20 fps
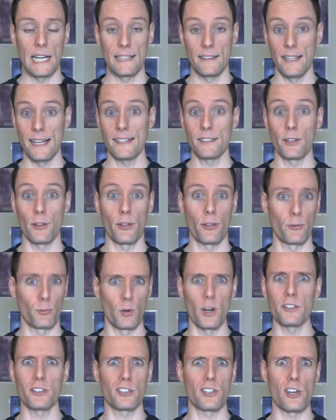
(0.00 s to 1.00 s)
I'd like to
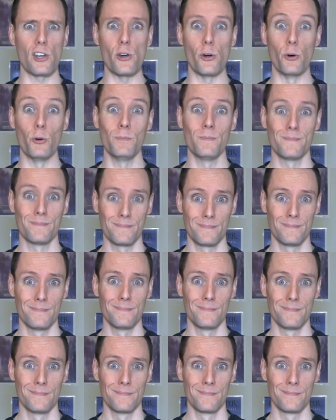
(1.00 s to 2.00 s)
thrust you
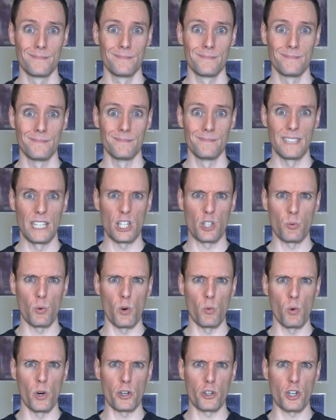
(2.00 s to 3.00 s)
into
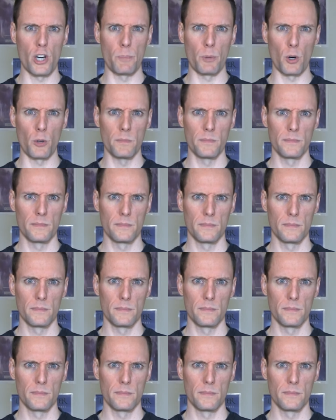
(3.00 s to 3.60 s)
a wood chipper.